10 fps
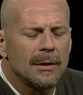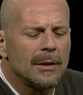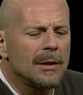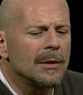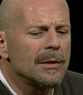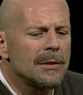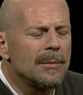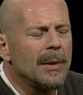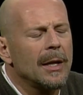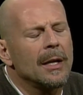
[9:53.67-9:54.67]
you know, it just
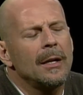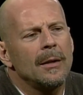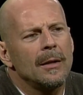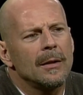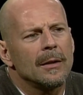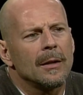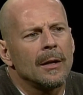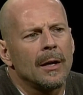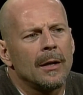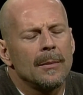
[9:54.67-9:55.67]
didn't make any
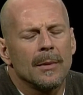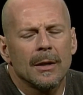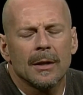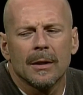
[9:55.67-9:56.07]
any money.